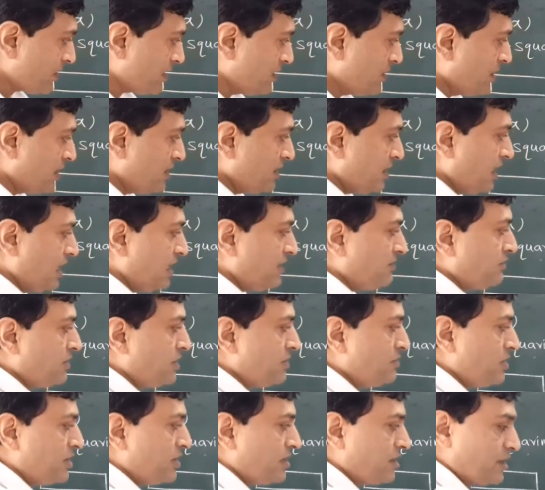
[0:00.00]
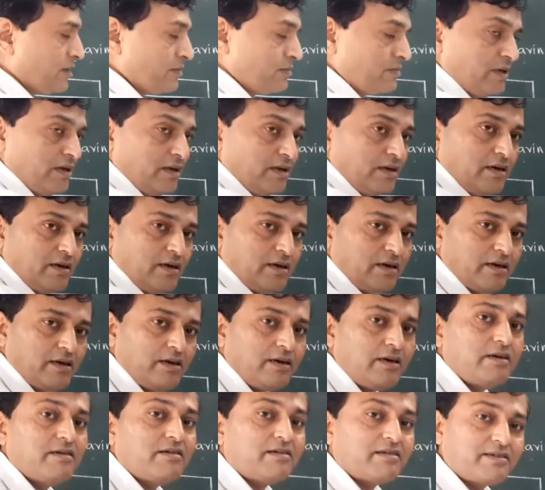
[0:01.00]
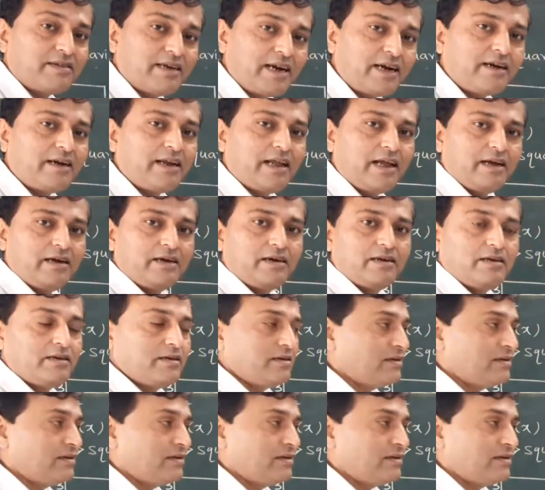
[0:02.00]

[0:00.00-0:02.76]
Then it will become a rectangle.